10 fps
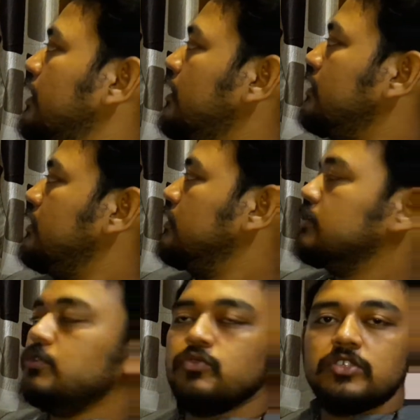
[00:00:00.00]
here in the
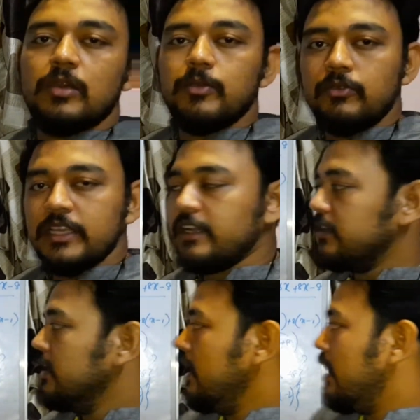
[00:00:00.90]
2-step you will get,
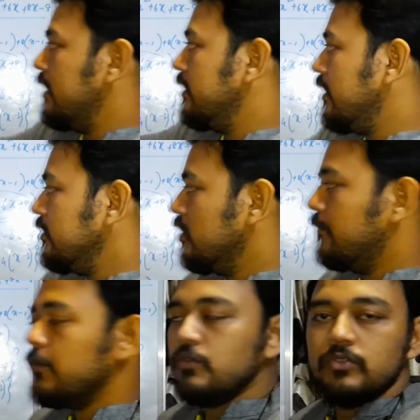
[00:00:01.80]
and here you have
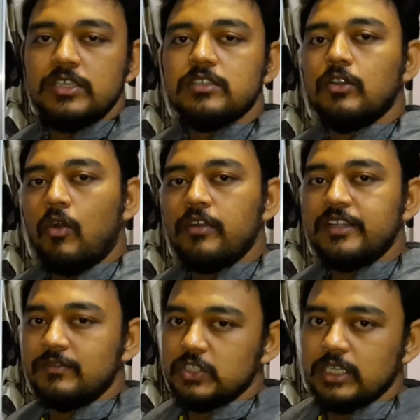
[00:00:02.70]
to do this long
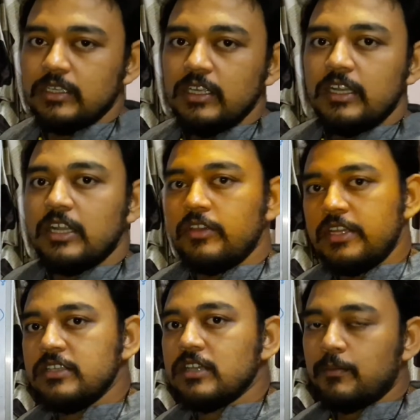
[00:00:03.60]
division. Now it
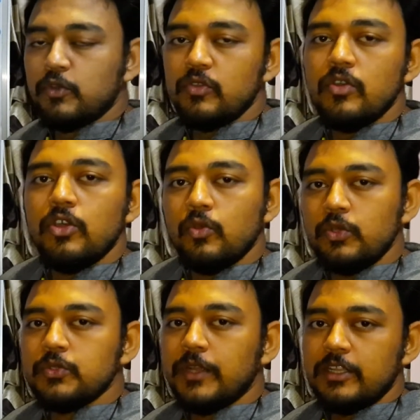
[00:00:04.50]
is up to you
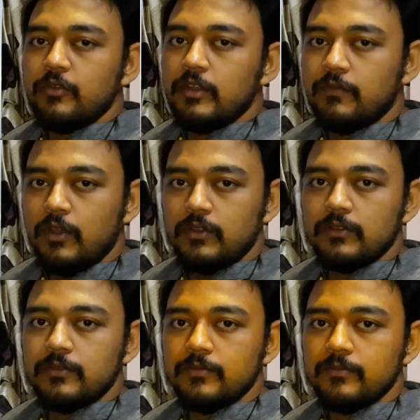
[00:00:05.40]
which one you will follow.
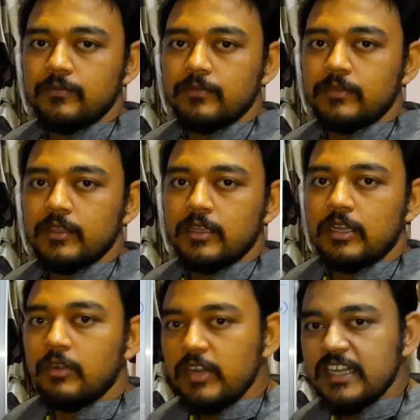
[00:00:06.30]

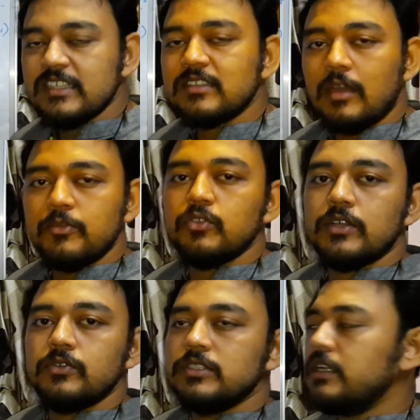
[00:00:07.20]
Now let us come to the
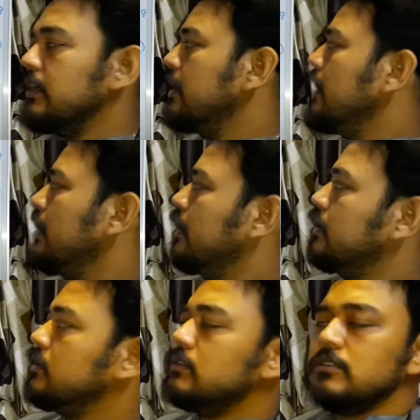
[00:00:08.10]
question.
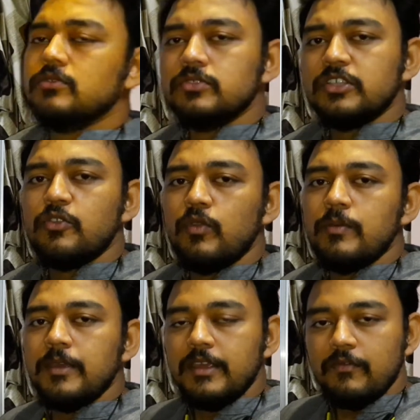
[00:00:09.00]
Here the question will
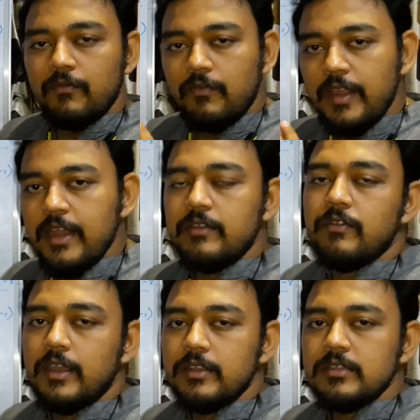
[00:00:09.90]
be
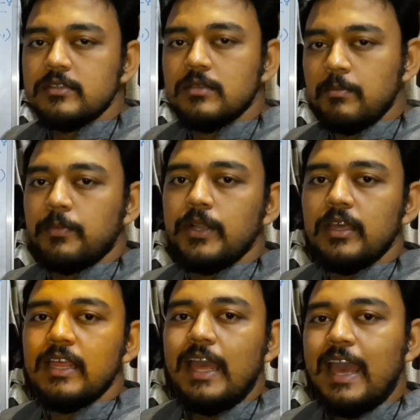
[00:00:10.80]
very simple
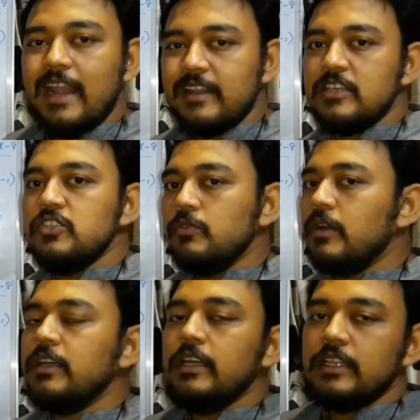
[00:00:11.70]
and easy
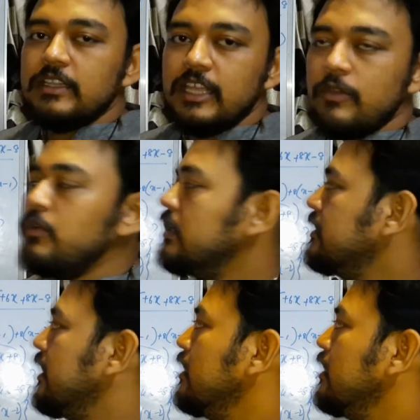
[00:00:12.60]
one. They will tell